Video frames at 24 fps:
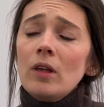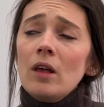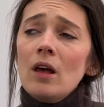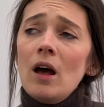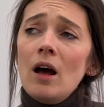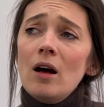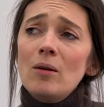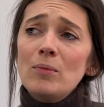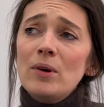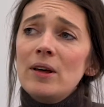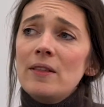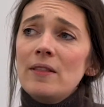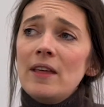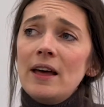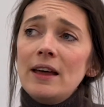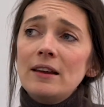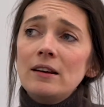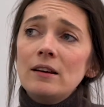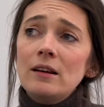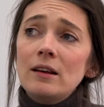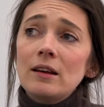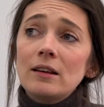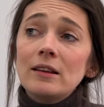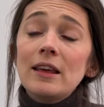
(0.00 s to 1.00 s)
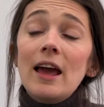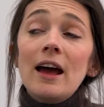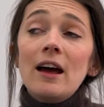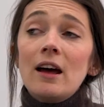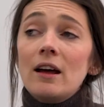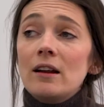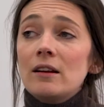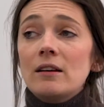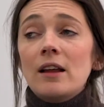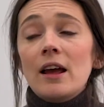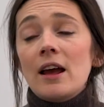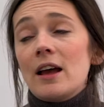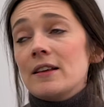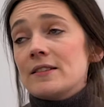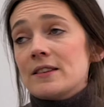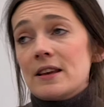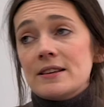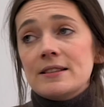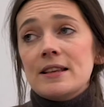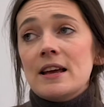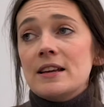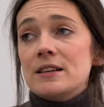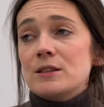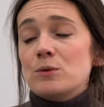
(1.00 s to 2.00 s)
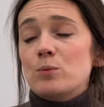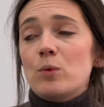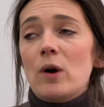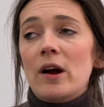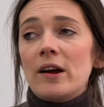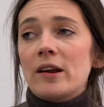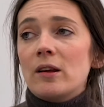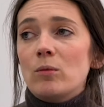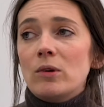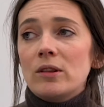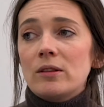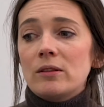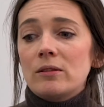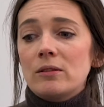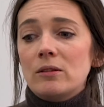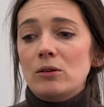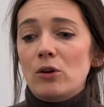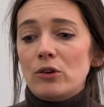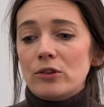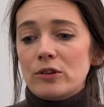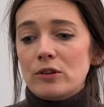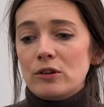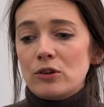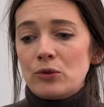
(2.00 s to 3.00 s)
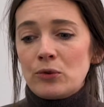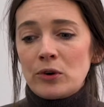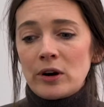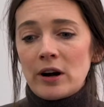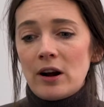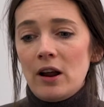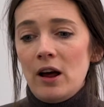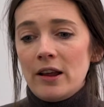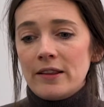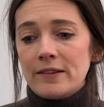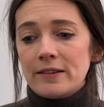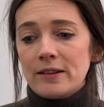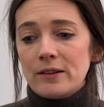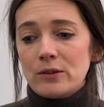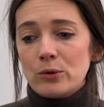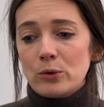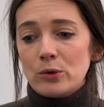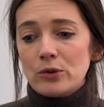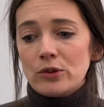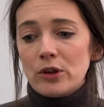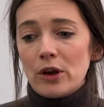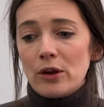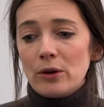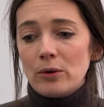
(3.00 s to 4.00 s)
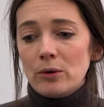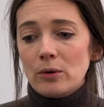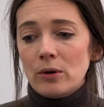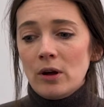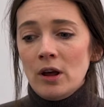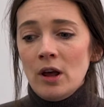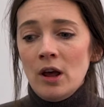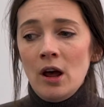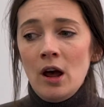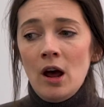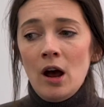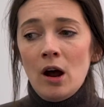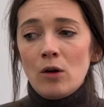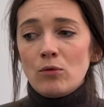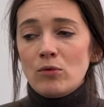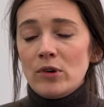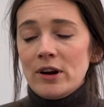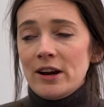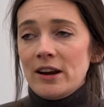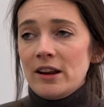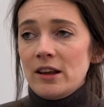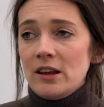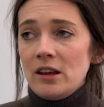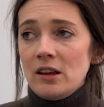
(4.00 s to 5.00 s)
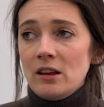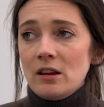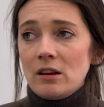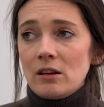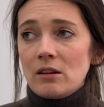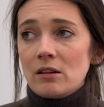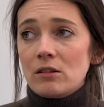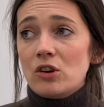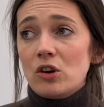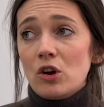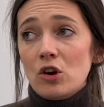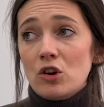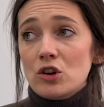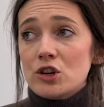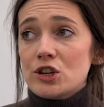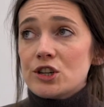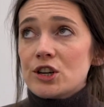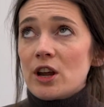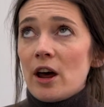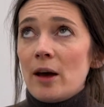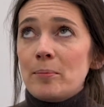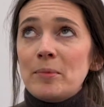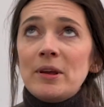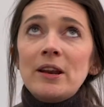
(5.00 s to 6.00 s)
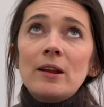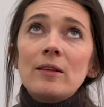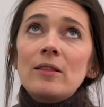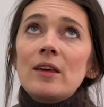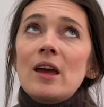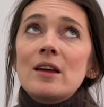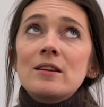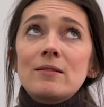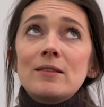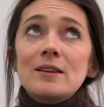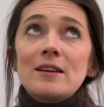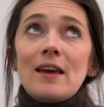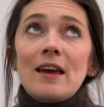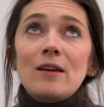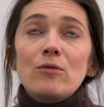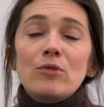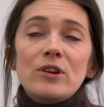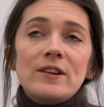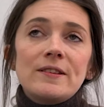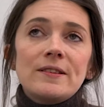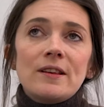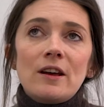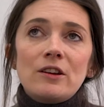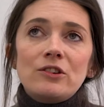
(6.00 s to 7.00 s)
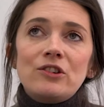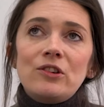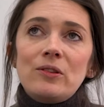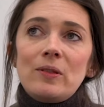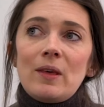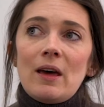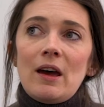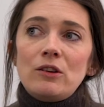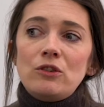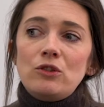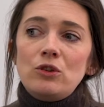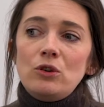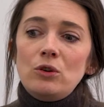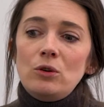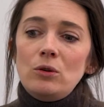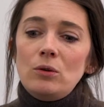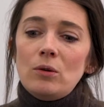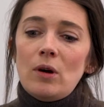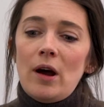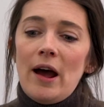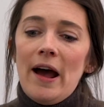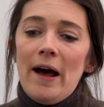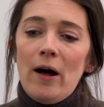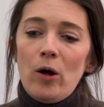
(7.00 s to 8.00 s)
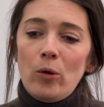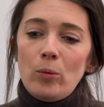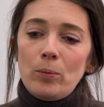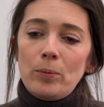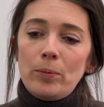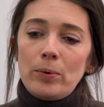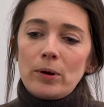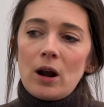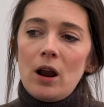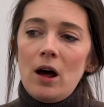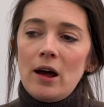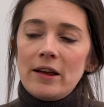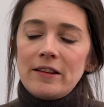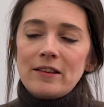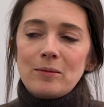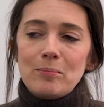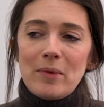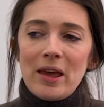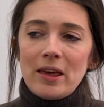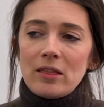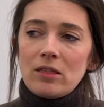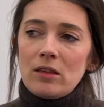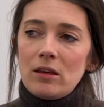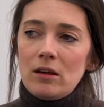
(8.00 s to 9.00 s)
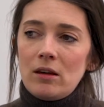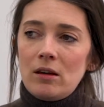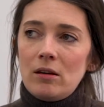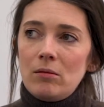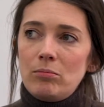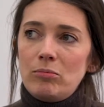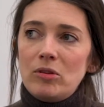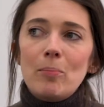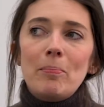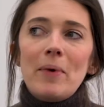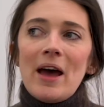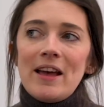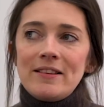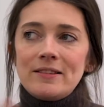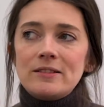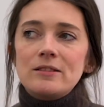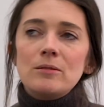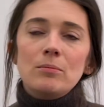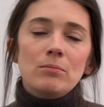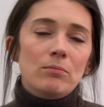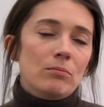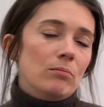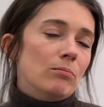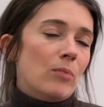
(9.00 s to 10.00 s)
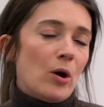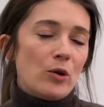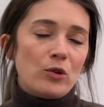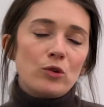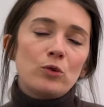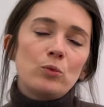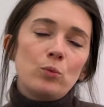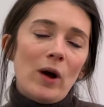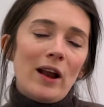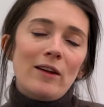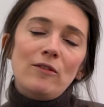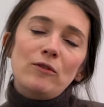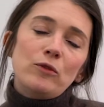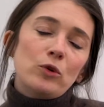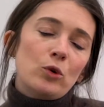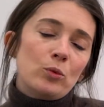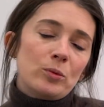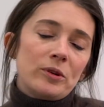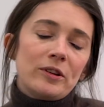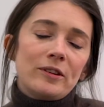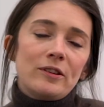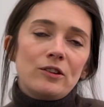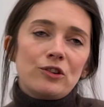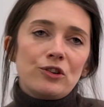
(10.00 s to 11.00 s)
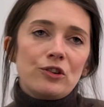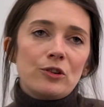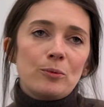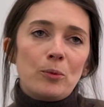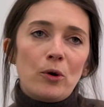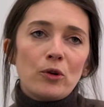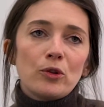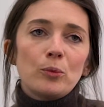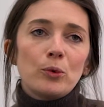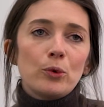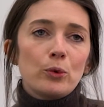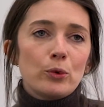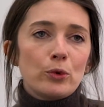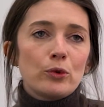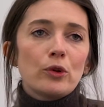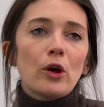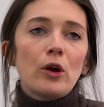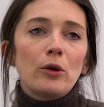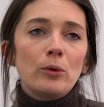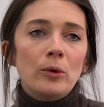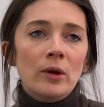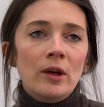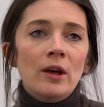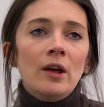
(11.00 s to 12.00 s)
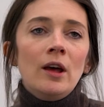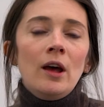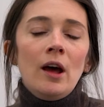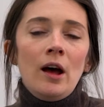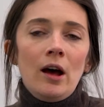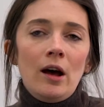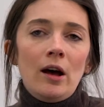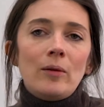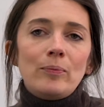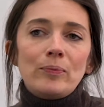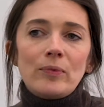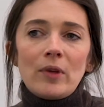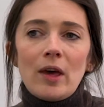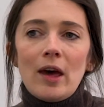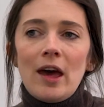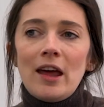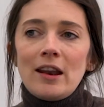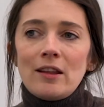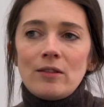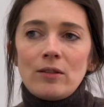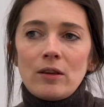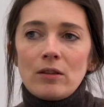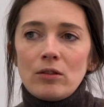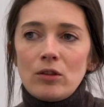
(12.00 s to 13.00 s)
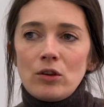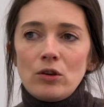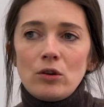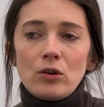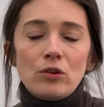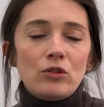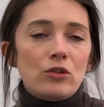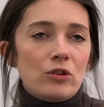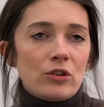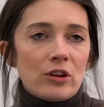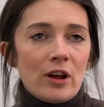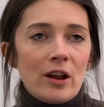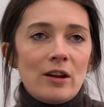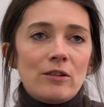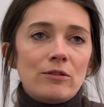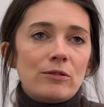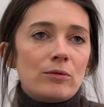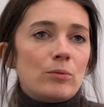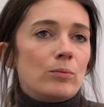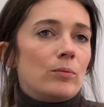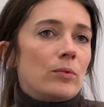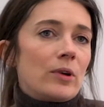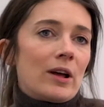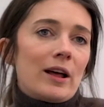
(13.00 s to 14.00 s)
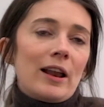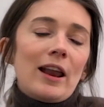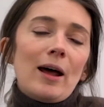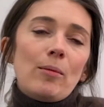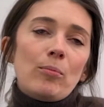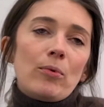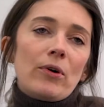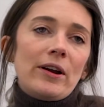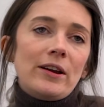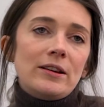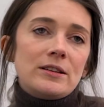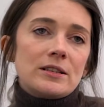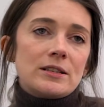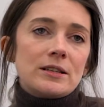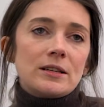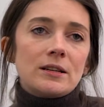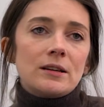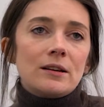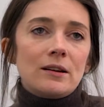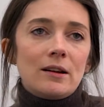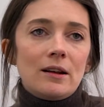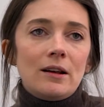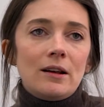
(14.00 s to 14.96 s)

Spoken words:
And then, as I said, working with lots of different clients is also really good. I mean, at the end of the day, research is there to help clients make the best and most well-informed decisions possible. So anything that you can do to kind of collaborate.